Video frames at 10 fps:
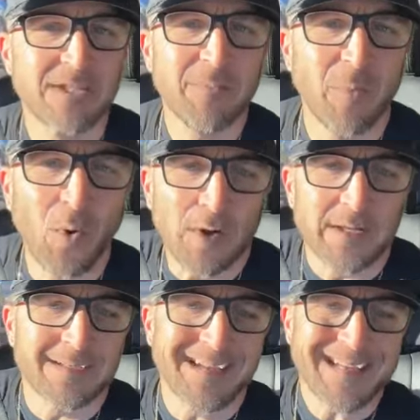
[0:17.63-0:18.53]
good
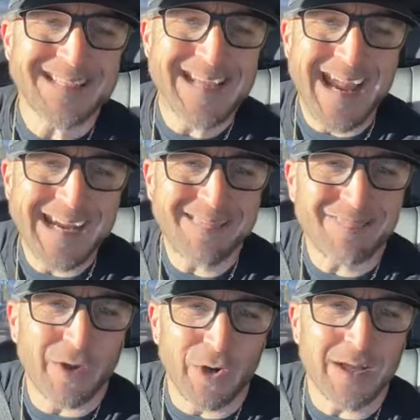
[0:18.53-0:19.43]
morning. It is
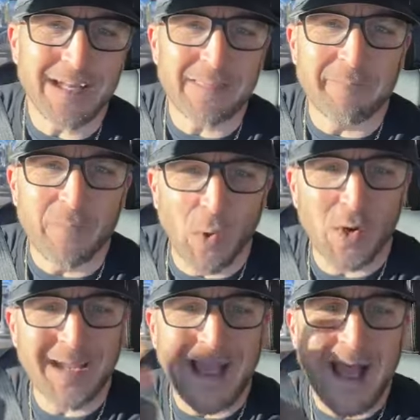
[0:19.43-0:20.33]
8:30 in the
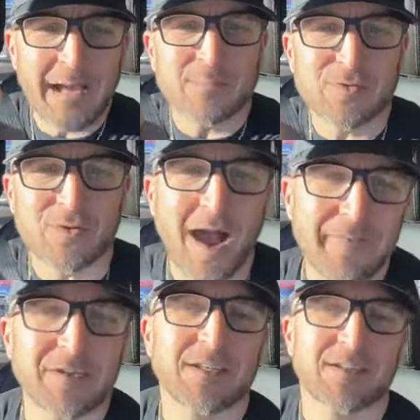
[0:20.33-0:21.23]
morning. I am
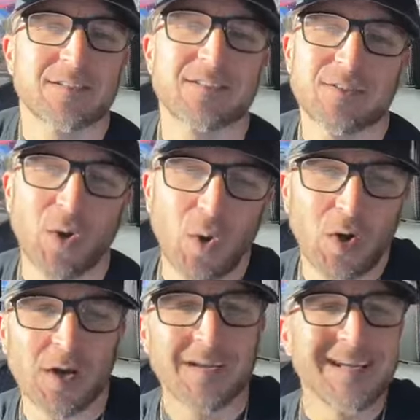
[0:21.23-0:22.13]
driving to the
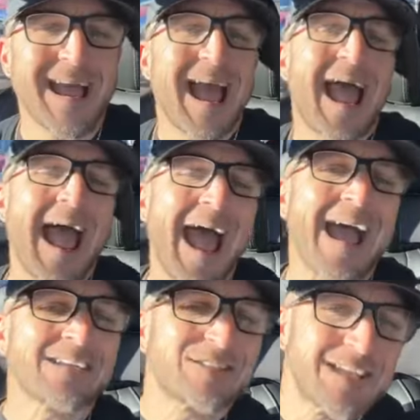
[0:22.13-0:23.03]
store.
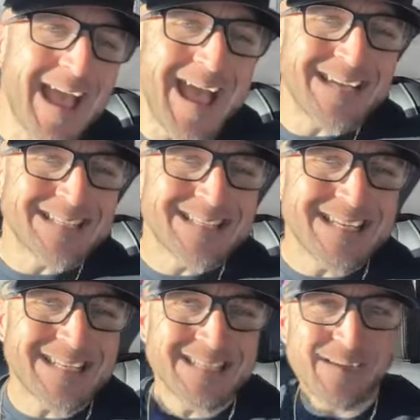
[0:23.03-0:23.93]
Hashtag
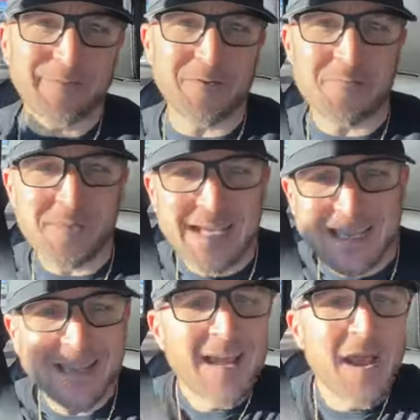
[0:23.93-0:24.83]
60 for
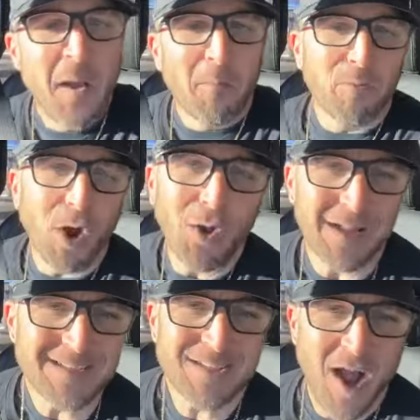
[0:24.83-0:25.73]
me. Bro,
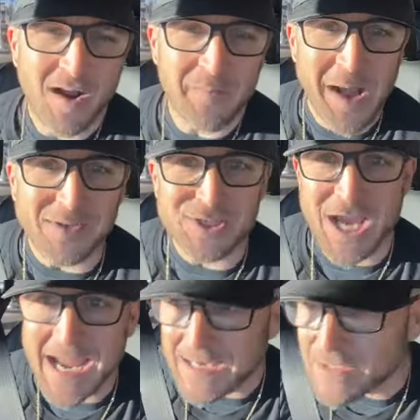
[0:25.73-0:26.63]
let's talk about
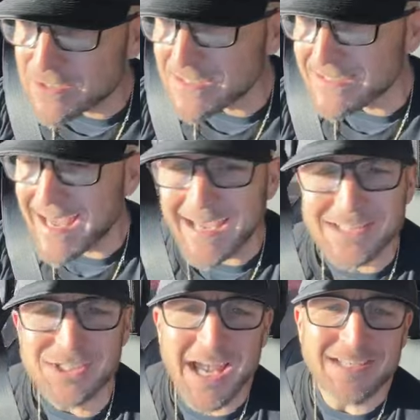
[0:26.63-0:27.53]
change today.
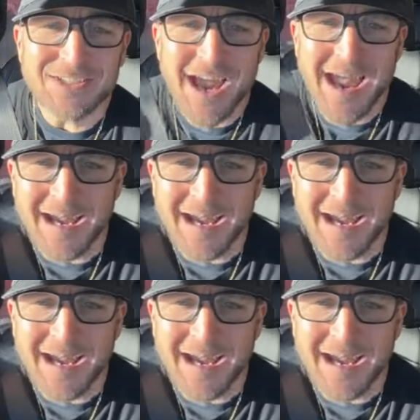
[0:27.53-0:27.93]
Change.